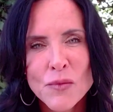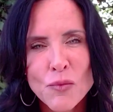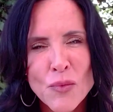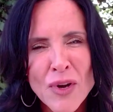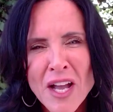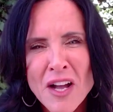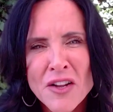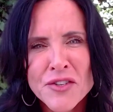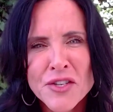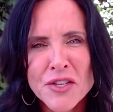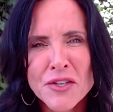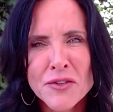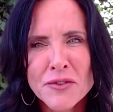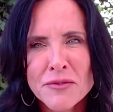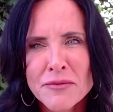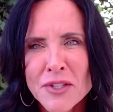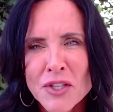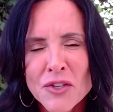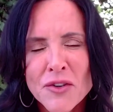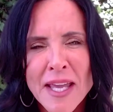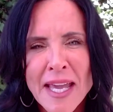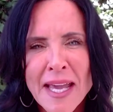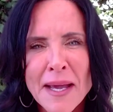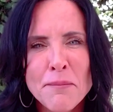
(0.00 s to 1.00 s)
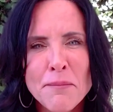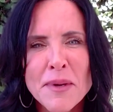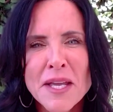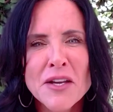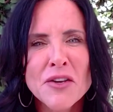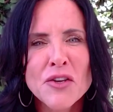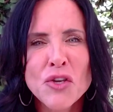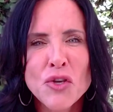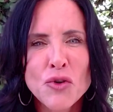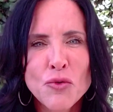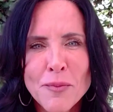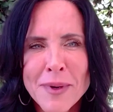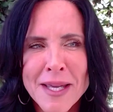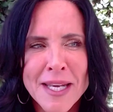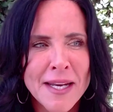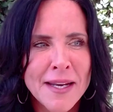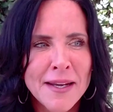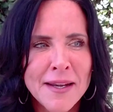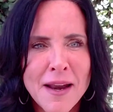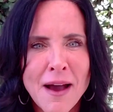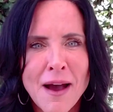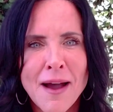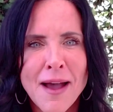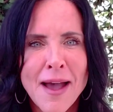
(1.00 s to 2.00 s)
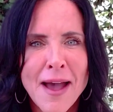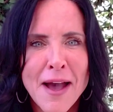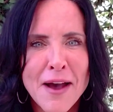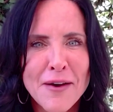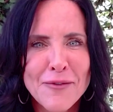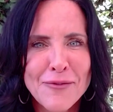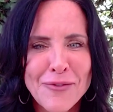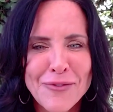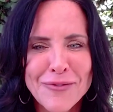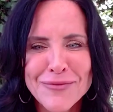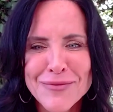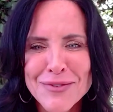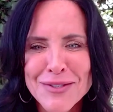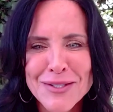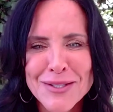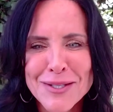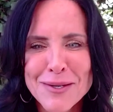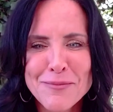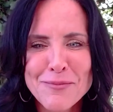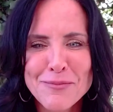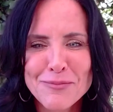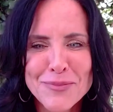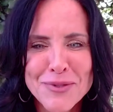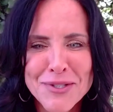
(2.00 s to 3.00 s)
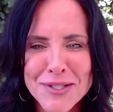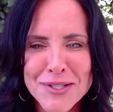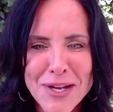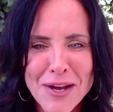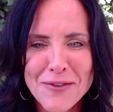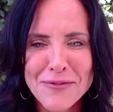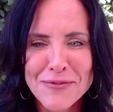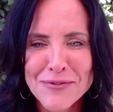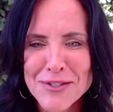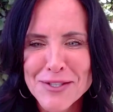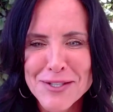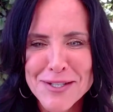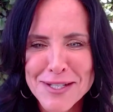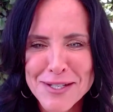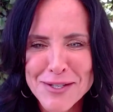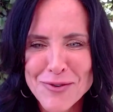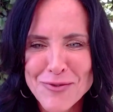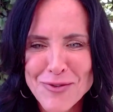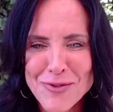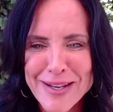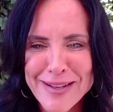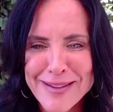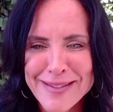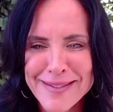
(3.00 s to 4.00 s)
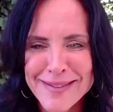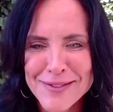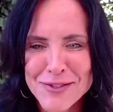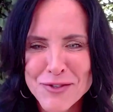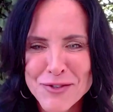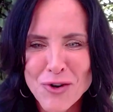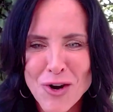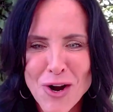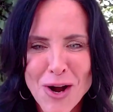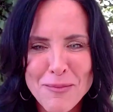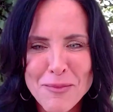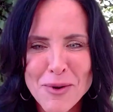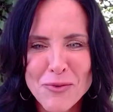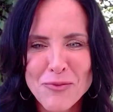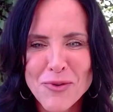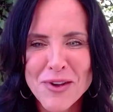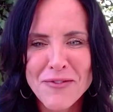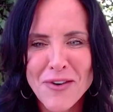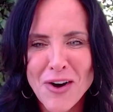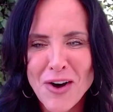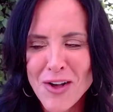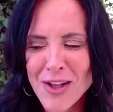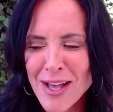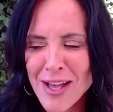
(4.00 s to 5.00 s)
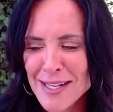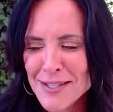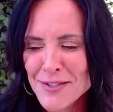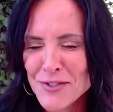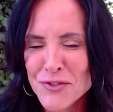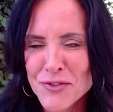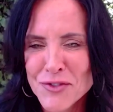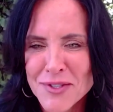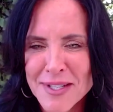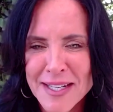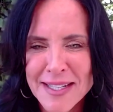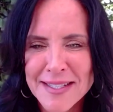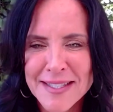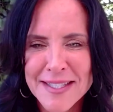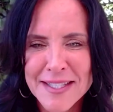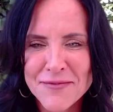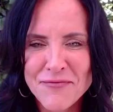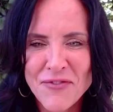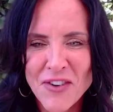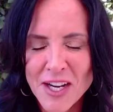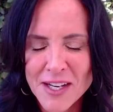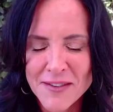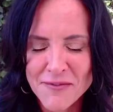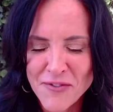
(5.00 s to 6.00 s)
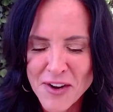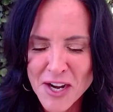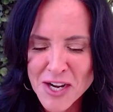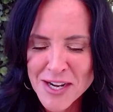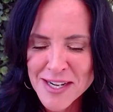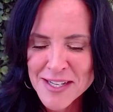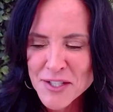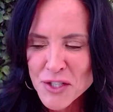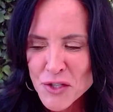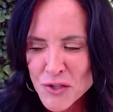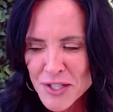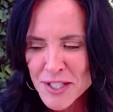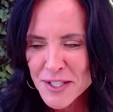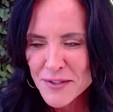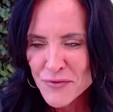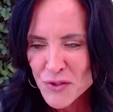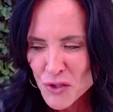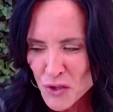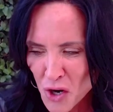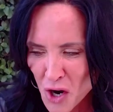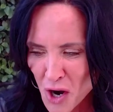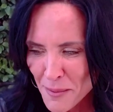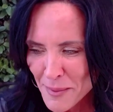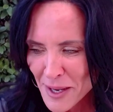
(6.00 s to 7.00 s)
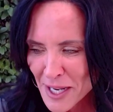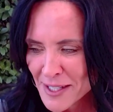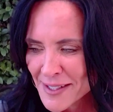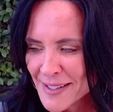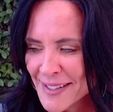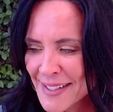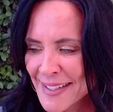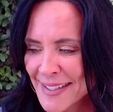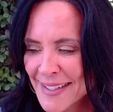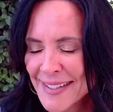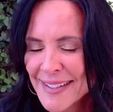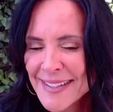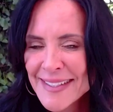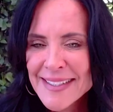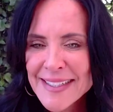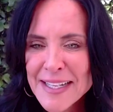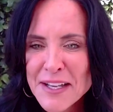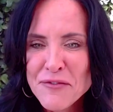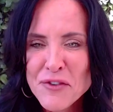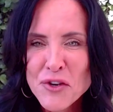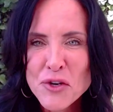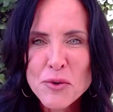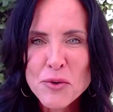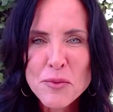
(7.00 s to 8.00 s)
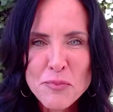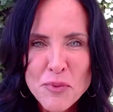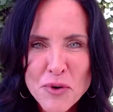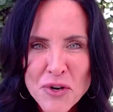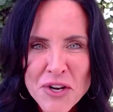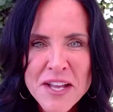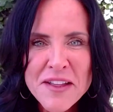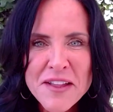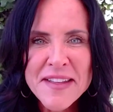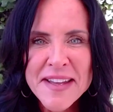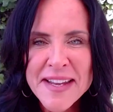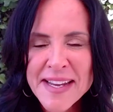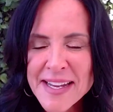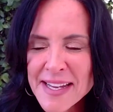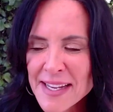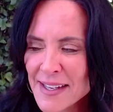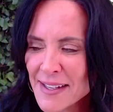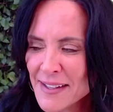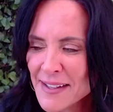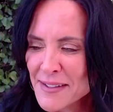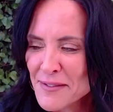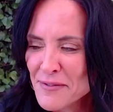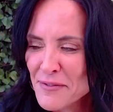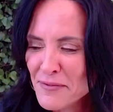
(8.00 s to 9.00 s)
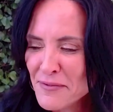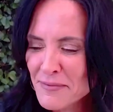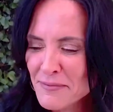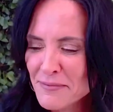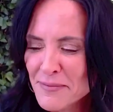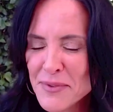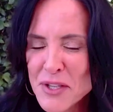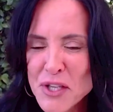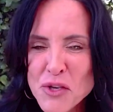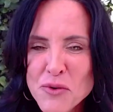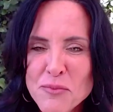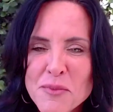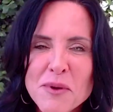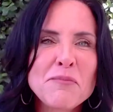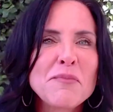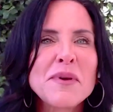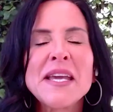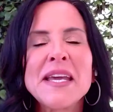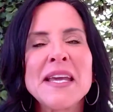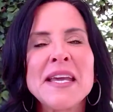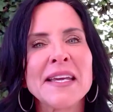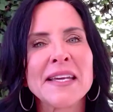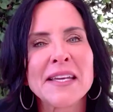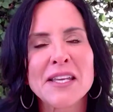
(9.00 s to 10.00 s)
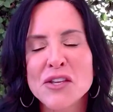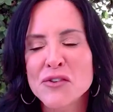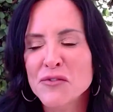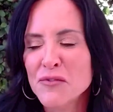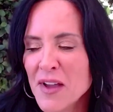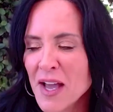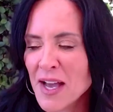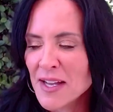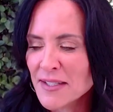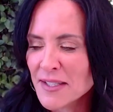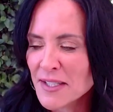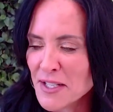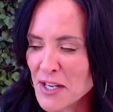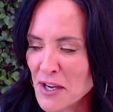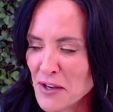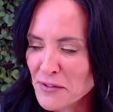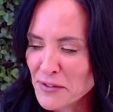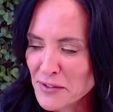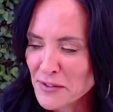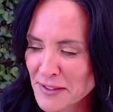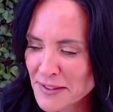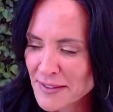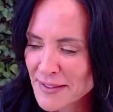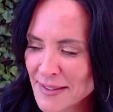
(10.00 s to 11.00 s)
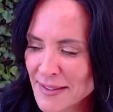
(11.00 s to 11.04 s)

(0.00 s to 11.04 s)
you can't be a human and have some stuff to deal with. Trauma. Exactly. We've all had varying degrees of trauma. If you're a breathing human being, you've got stuff.